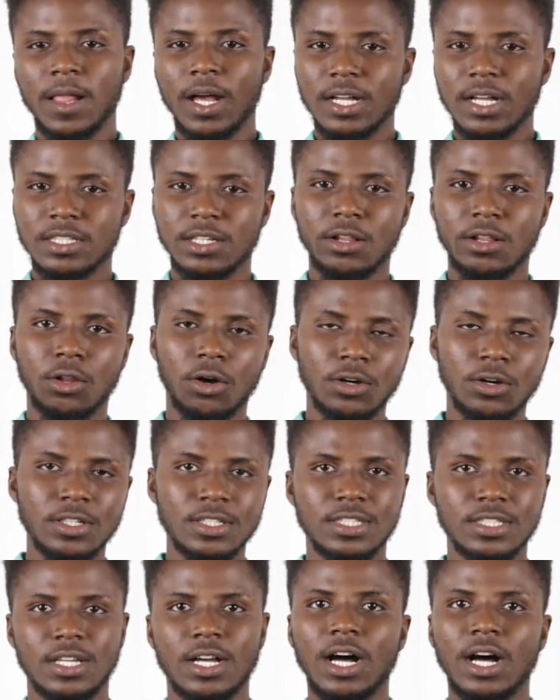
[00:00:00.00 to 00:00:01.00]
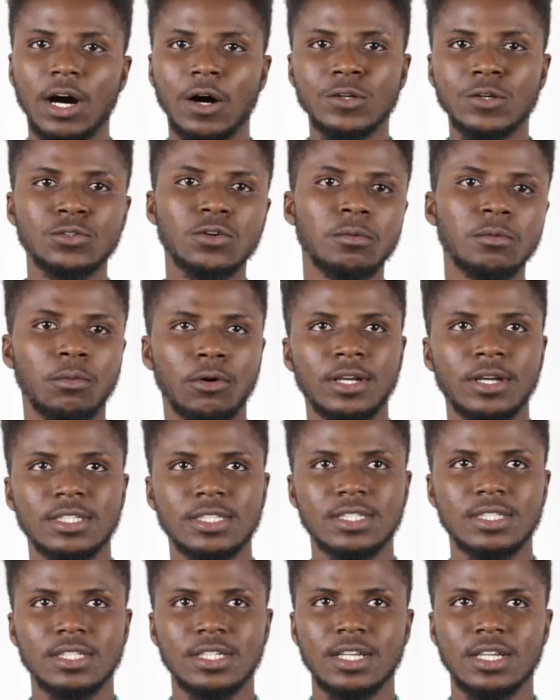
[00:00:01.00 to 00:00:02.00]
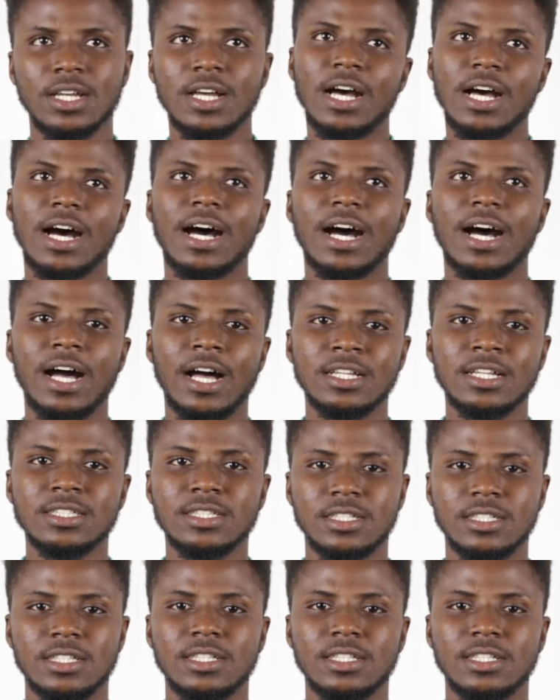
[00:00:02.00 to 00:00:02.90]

The lungs are also moist. And